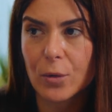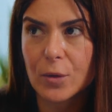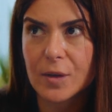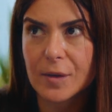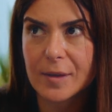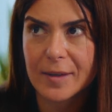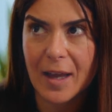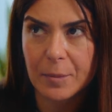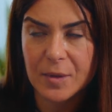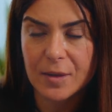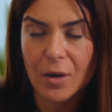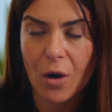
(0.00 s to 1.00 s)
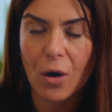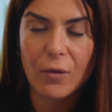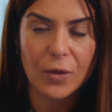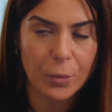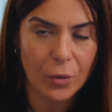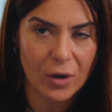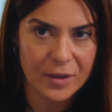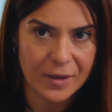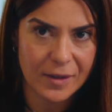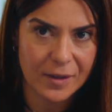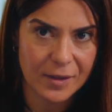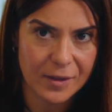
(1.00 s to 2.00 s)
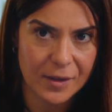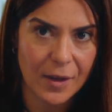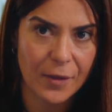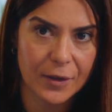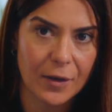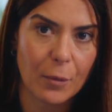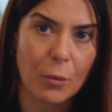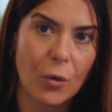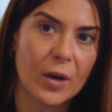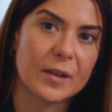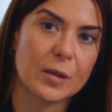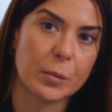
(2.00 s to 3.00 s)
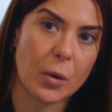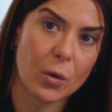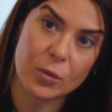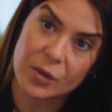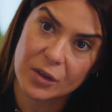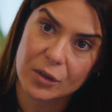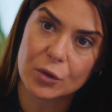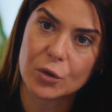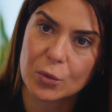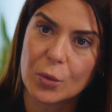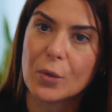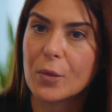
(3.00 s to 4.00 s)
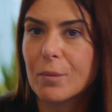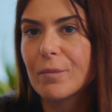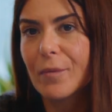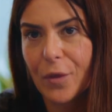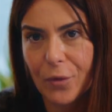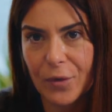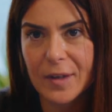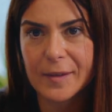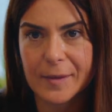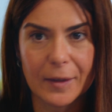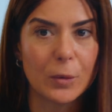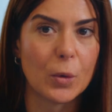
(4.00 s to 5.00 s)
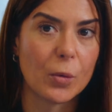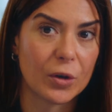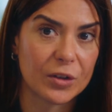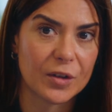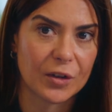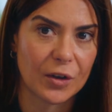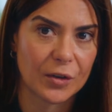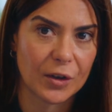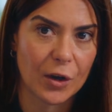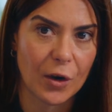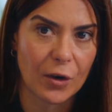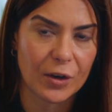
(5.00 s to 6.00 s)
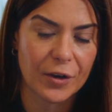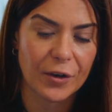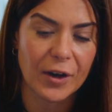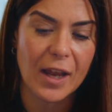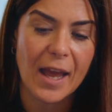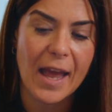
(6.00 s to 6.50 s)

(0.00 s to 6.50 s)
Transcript: steps of the processes that are more exposed to the risks that we were discussing earlier,